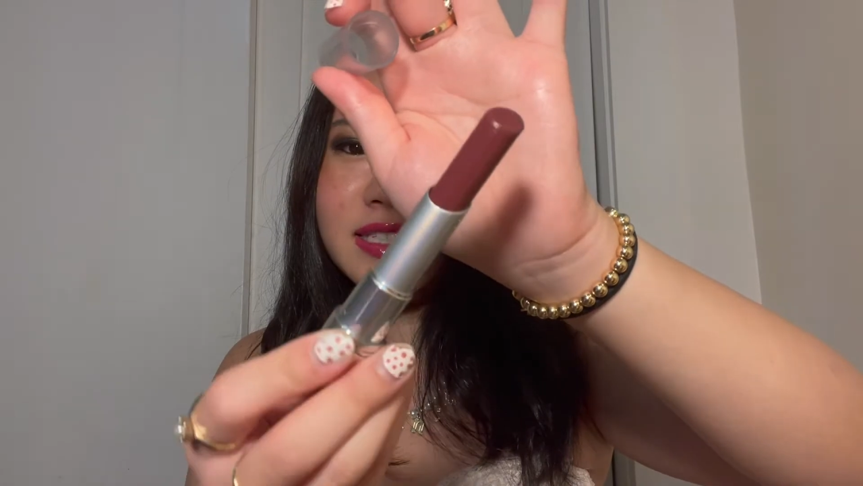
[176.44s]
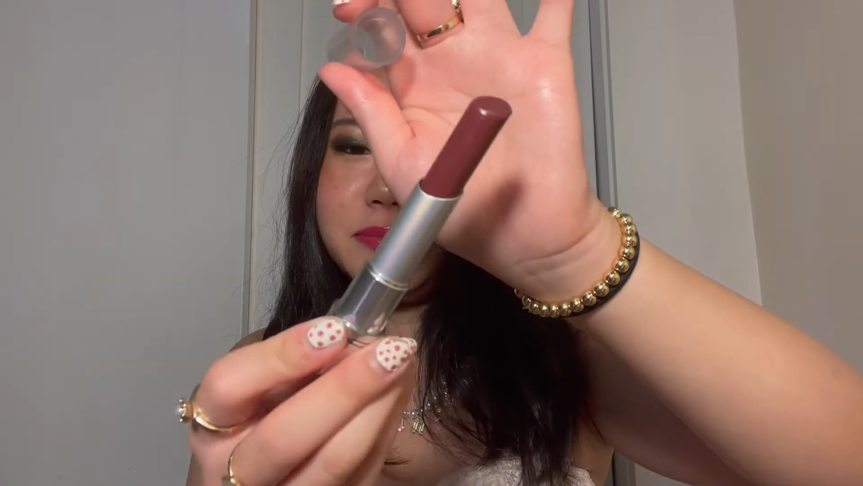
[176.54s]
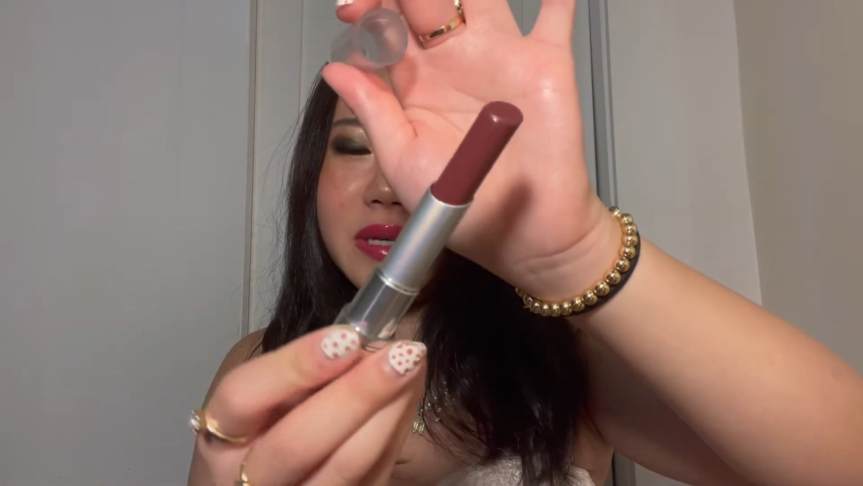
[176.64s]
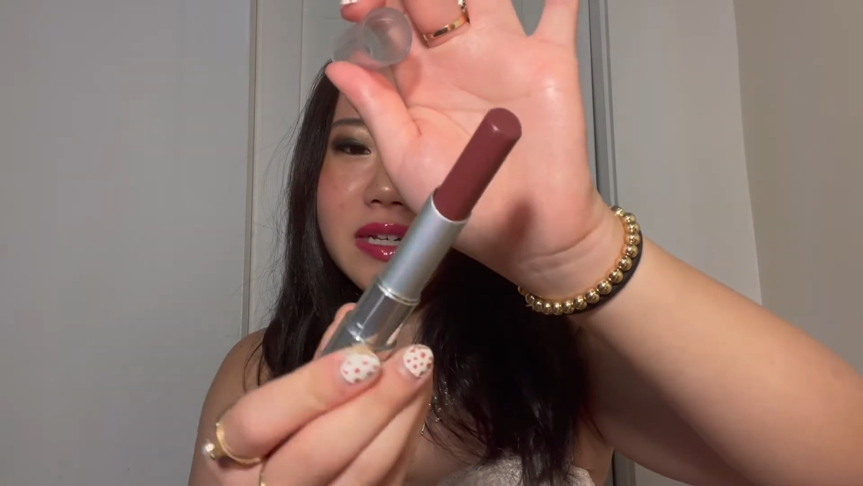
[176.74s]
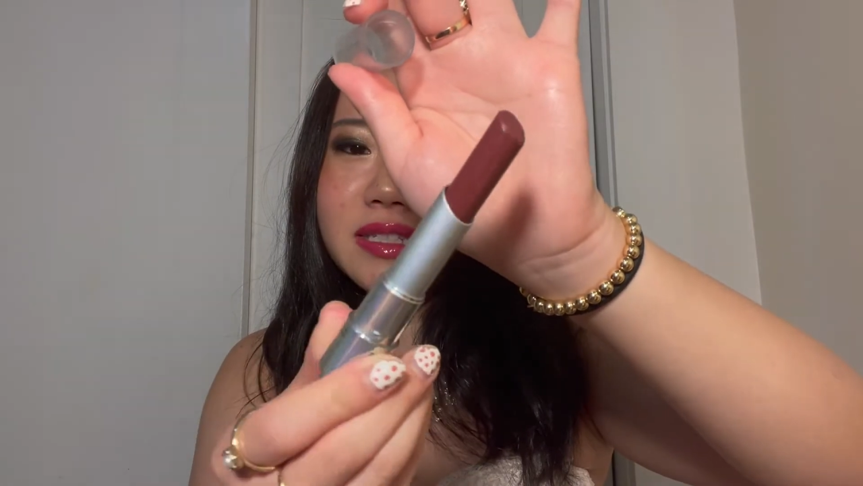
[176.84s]

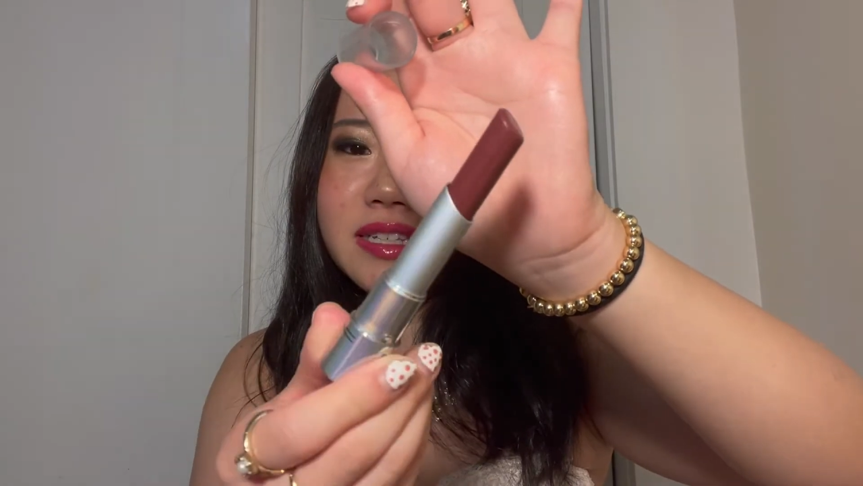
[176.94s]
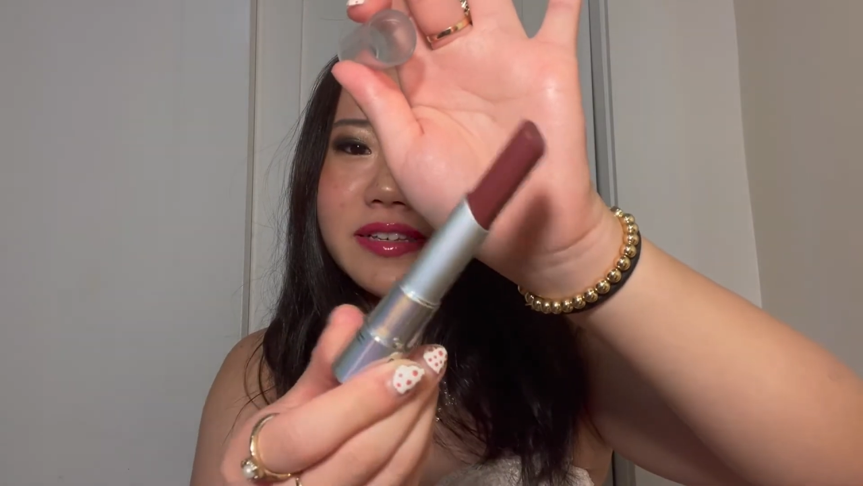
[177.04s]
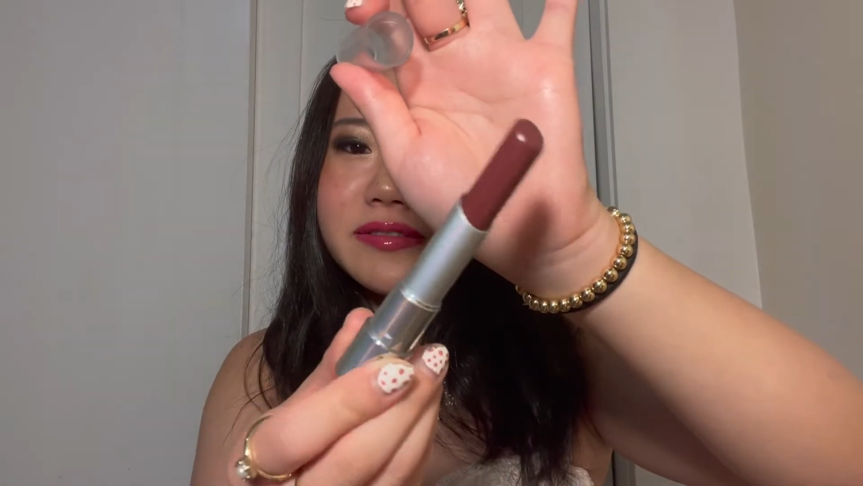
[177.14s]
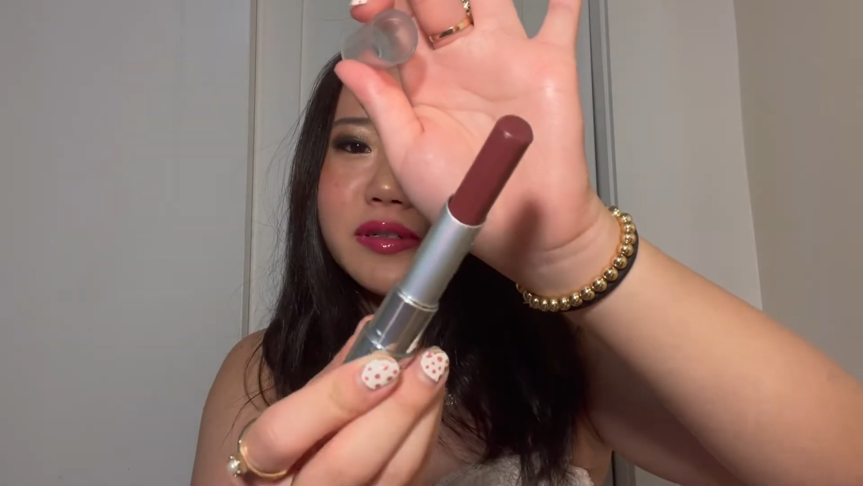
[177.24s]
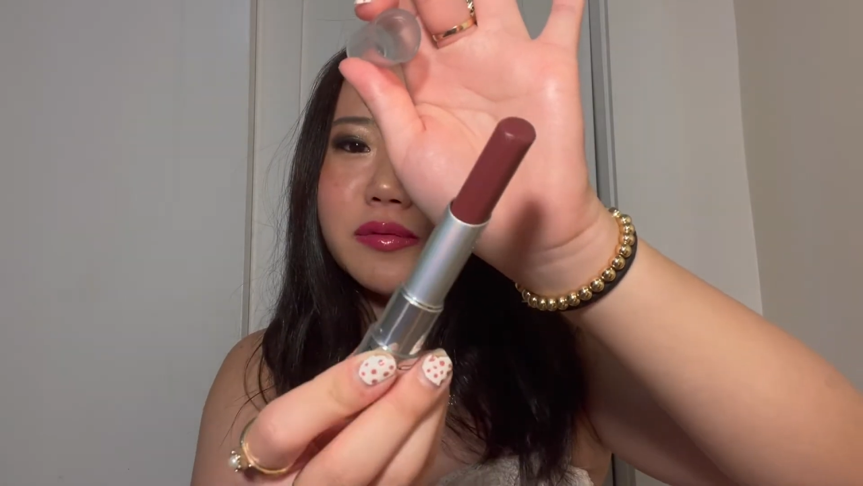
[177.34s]
because it
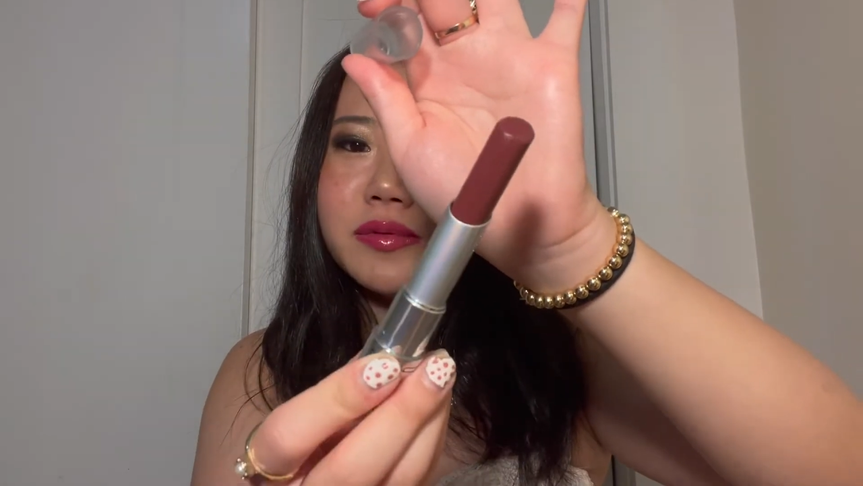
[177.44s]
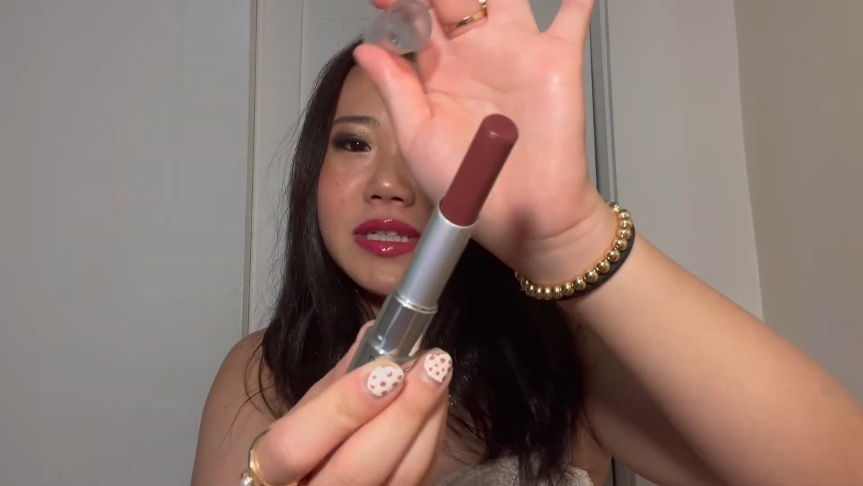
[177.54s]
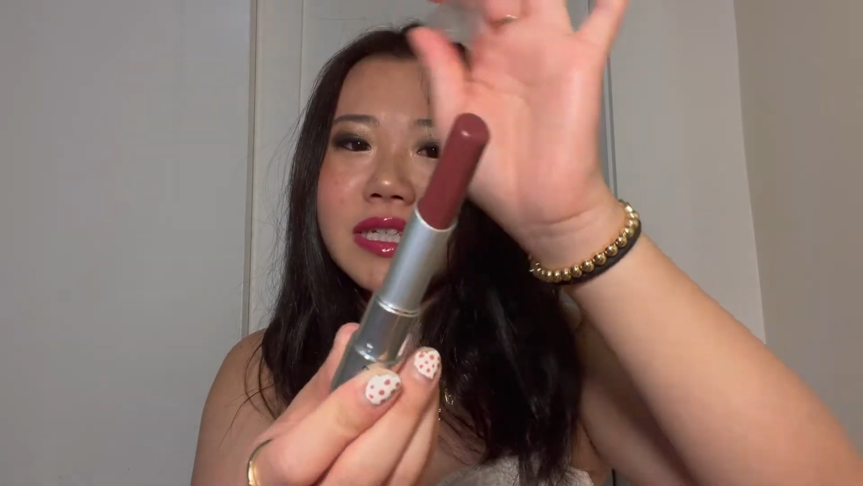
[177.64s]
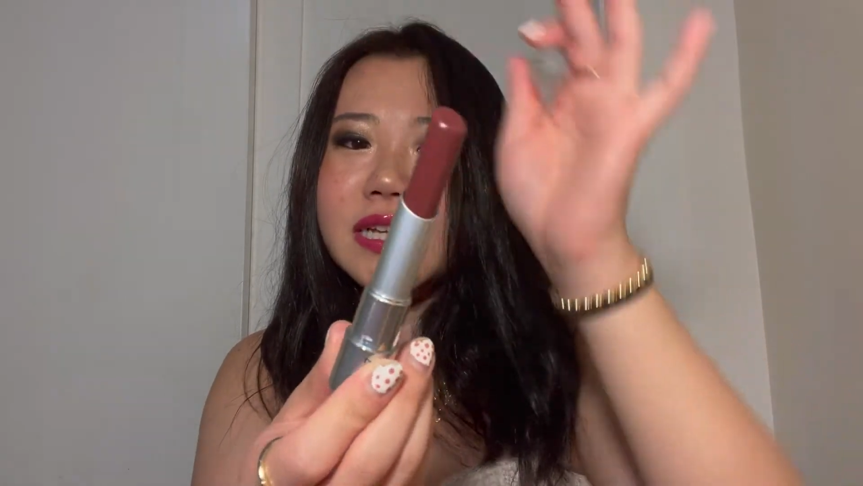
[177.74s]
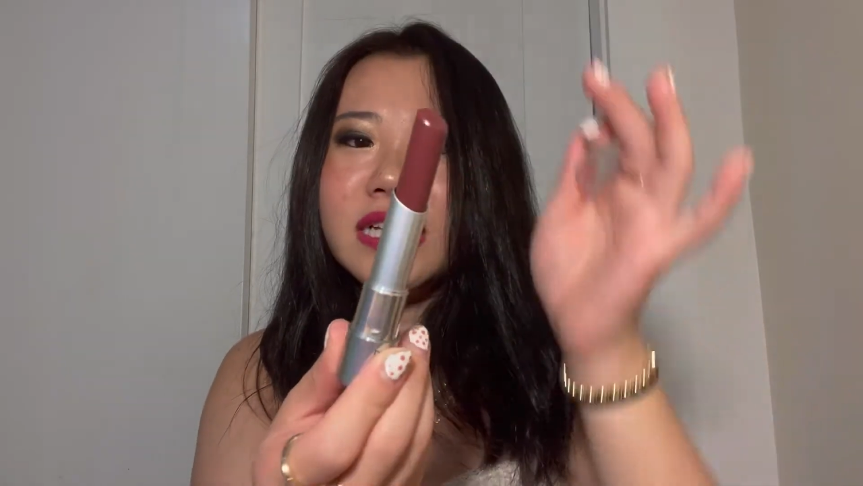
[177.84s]
gives a
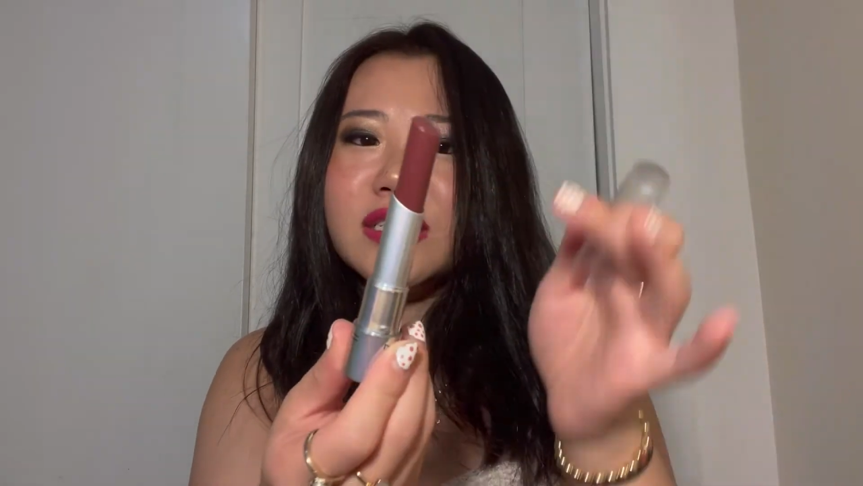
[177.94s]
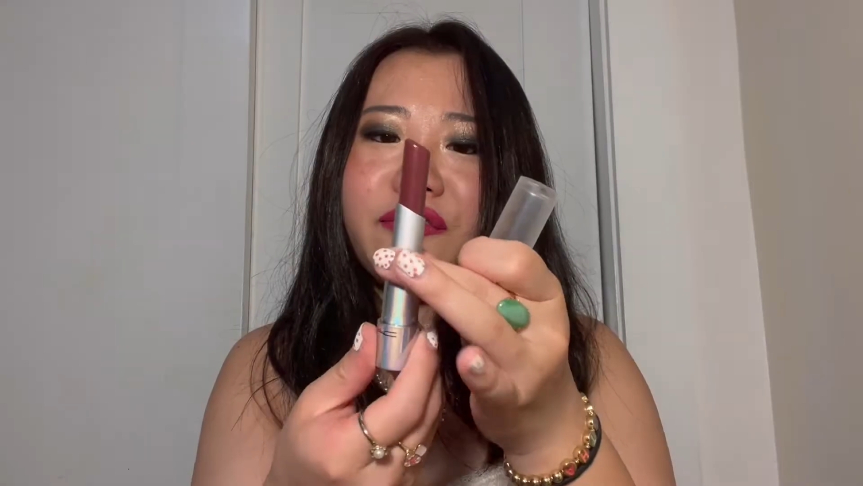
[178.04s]
really nice